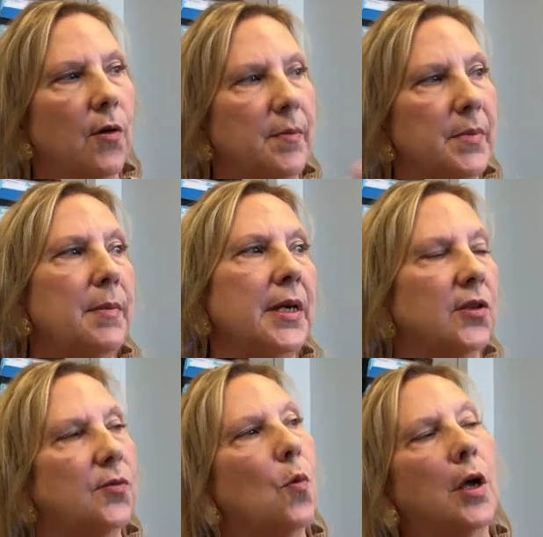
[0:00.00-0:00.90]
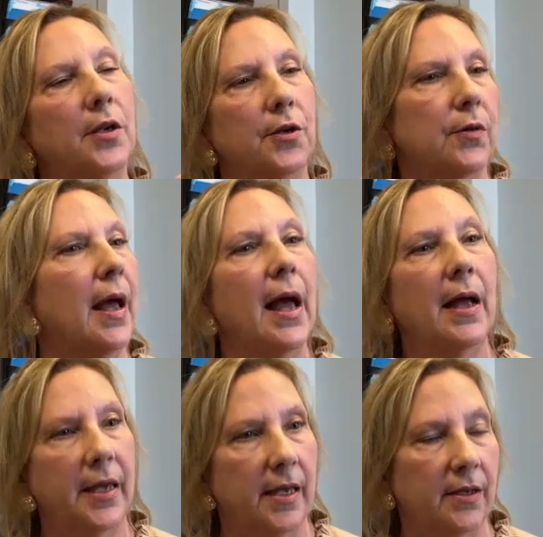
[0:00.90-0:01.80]
it mimics what you're
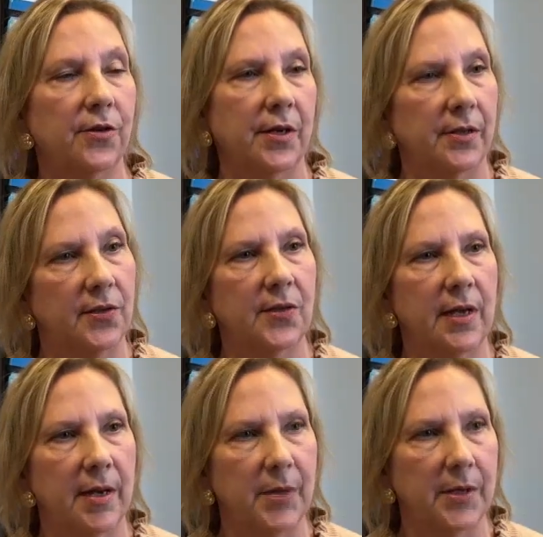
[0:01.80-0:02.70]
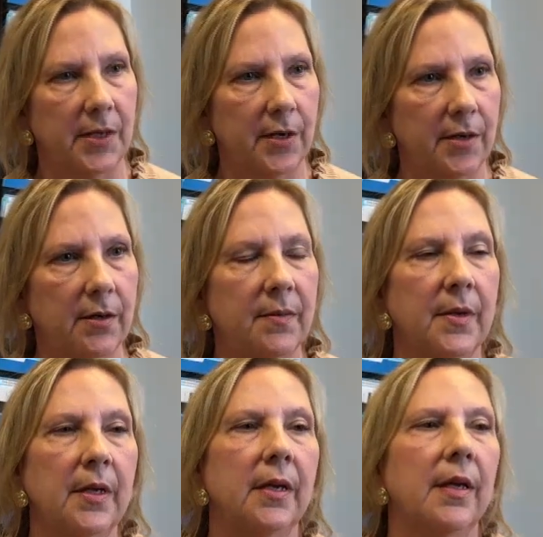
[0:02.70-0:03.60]
lacking during this time of the year.
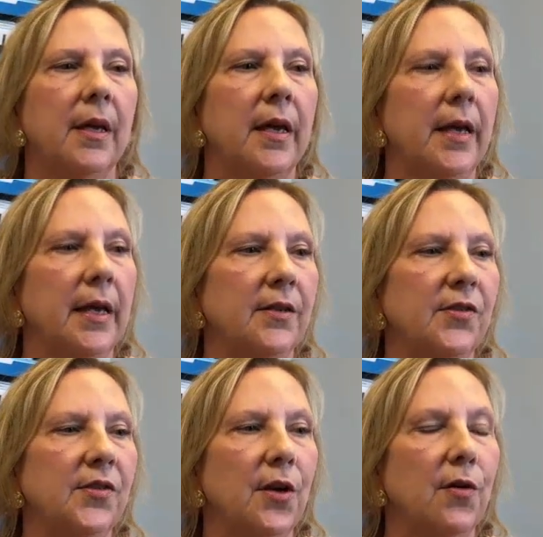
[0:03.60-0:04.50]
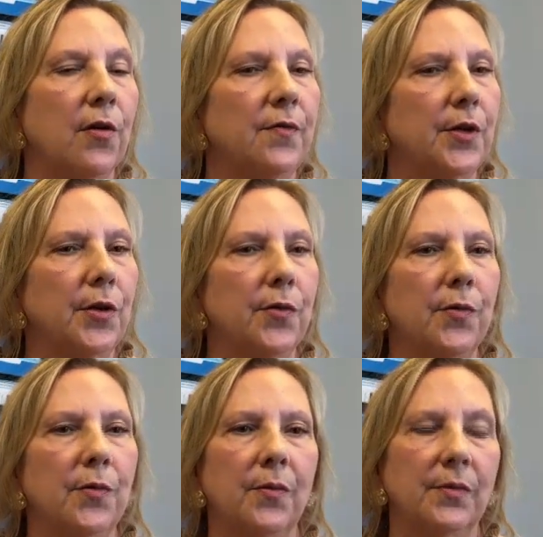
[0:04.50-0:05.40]
And so if
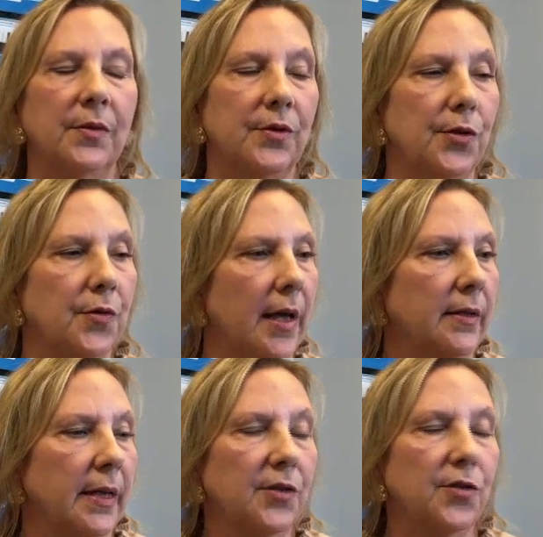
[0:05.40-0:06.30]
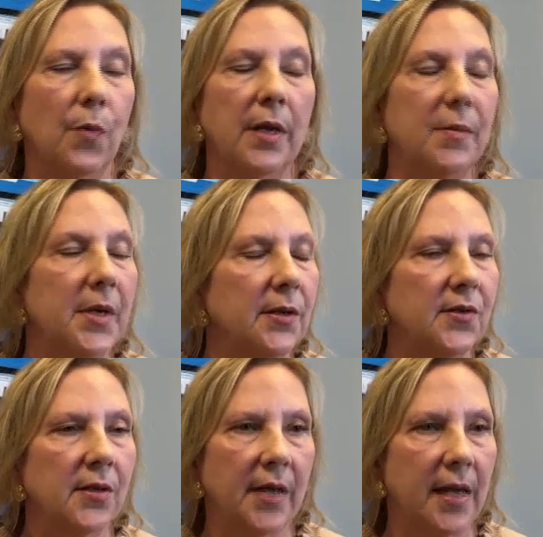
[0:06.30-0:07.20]
you do that like 20 minutes
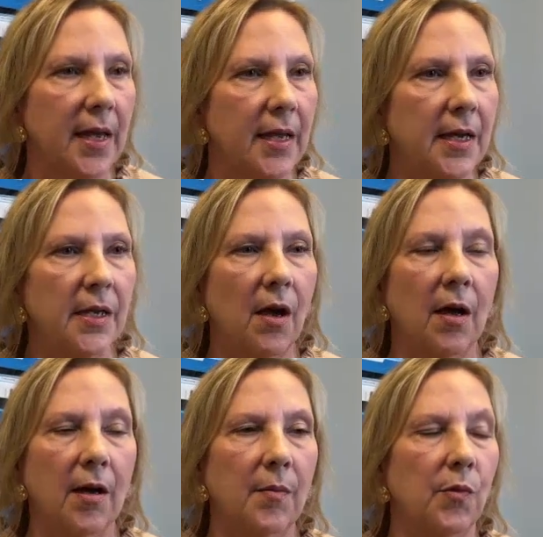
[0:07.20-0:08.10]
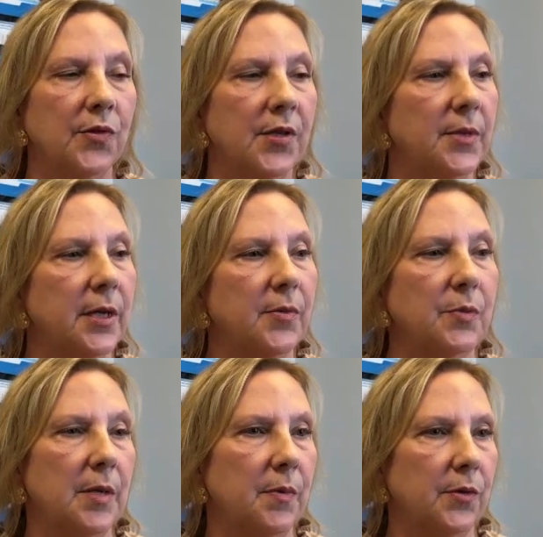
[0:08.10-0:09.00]
a day, um, or sometimes
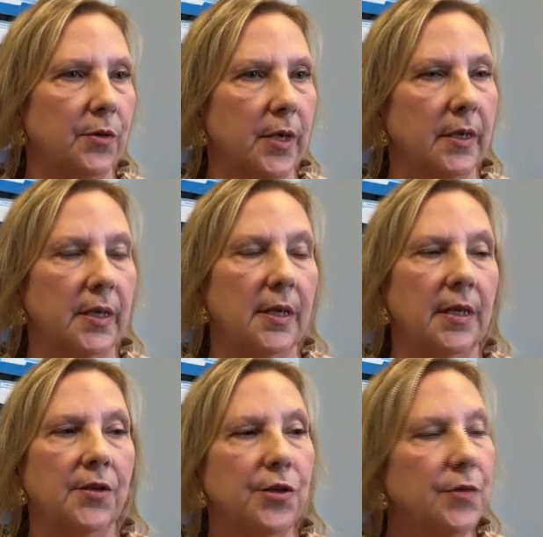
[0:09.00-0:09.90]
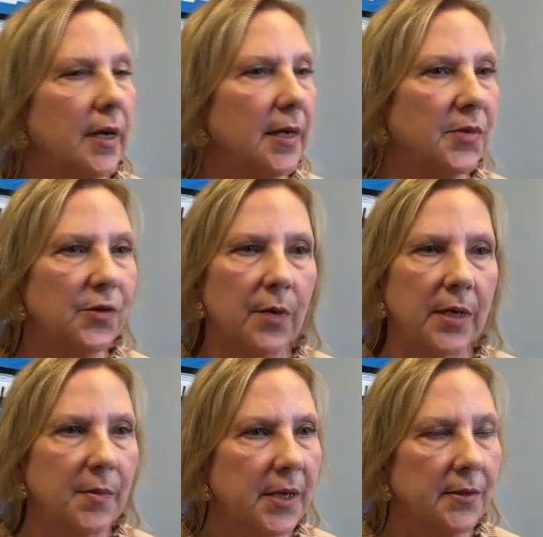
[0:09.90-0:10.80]
people do it two times 20
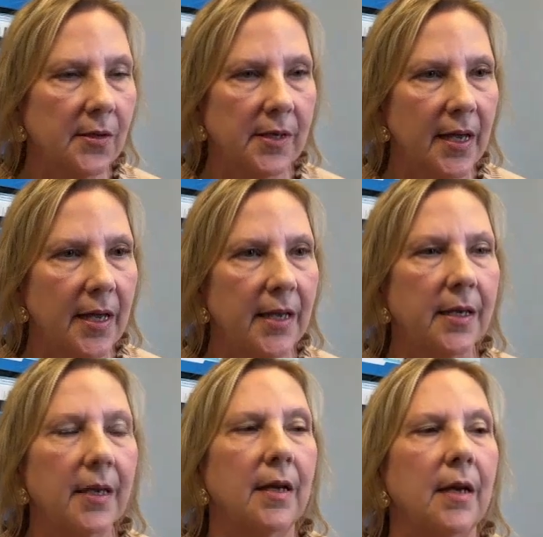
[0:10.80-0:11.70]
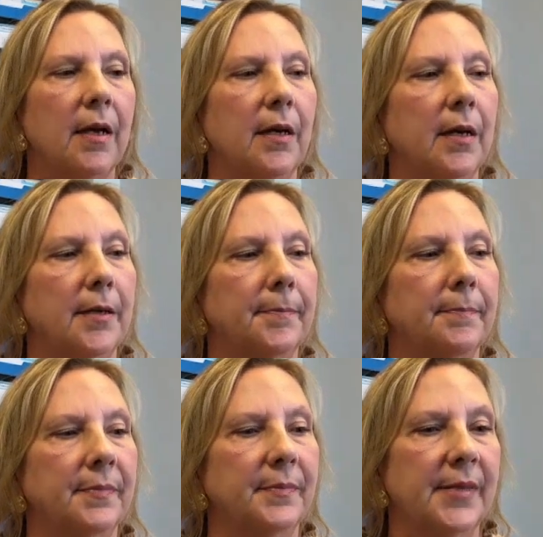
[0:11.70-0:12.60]
minutes a day, um,
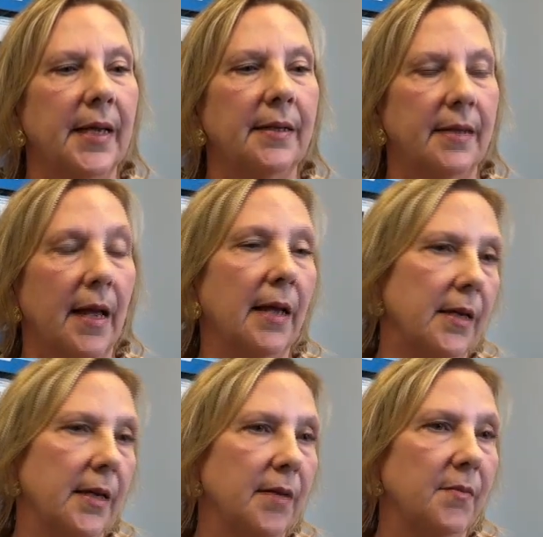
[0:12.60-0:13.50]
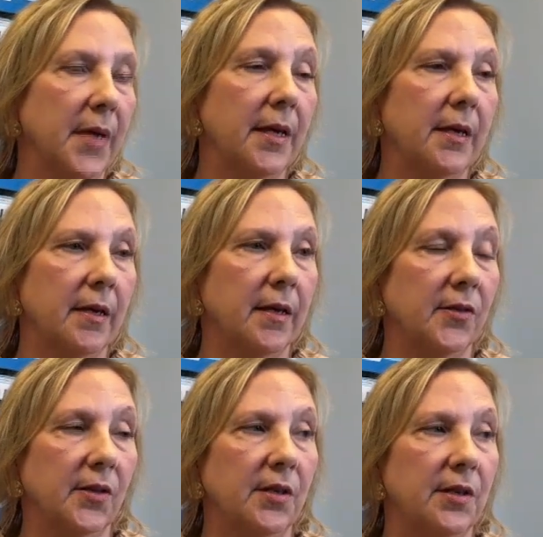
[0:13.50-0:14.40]
that that can make a
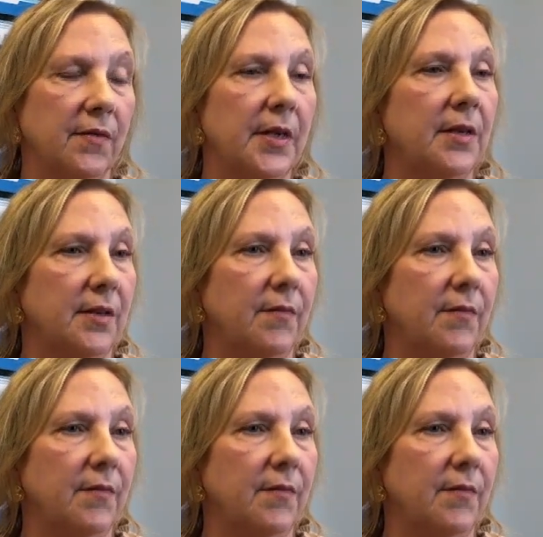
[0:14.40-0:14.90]
significant